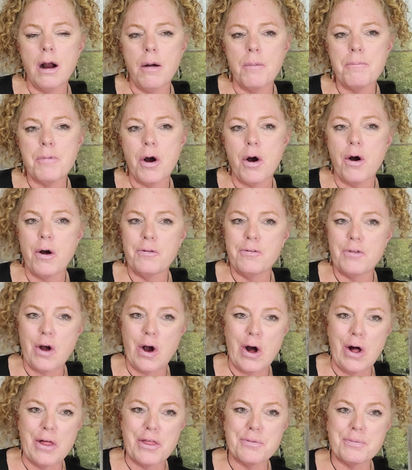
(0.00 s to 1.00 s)
up on
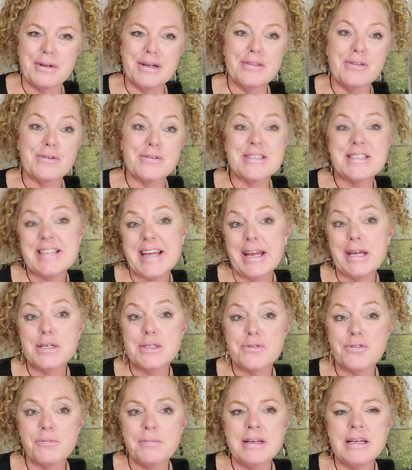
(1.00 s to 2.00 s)
all three of those days
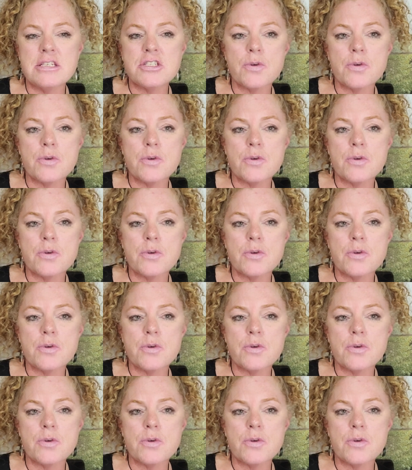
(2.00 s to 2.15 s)
for me.